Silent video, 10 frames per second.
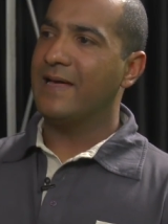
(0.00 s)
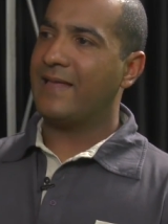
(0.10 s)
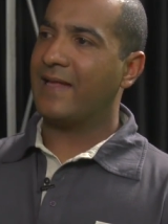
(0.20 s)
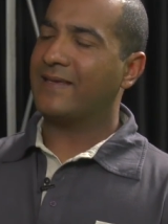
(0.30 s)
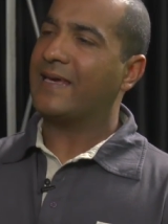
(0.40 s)

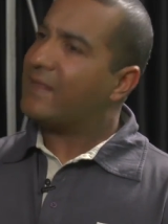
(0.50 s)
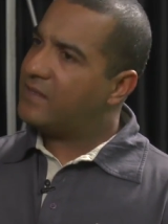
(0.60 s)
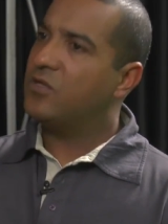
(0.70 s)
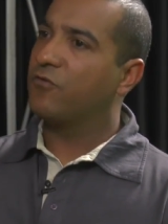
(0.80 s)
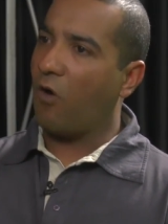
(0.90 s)
that get
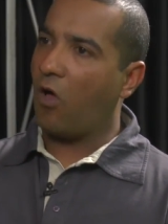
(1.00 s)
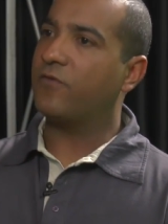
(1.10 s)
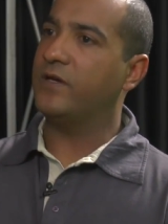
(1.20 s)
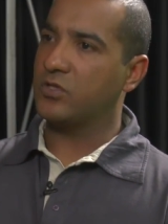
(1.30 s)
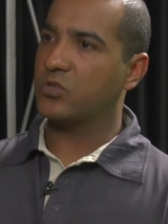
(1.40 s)

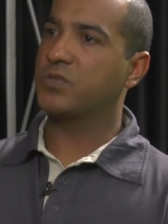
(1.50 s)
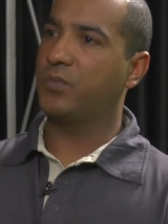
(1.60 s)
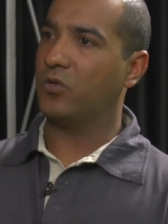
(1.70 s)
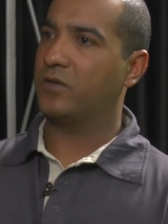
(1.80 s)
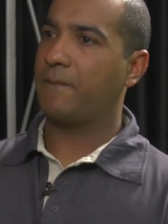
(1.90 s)
involved into
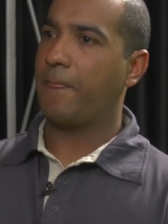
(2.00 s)
sport,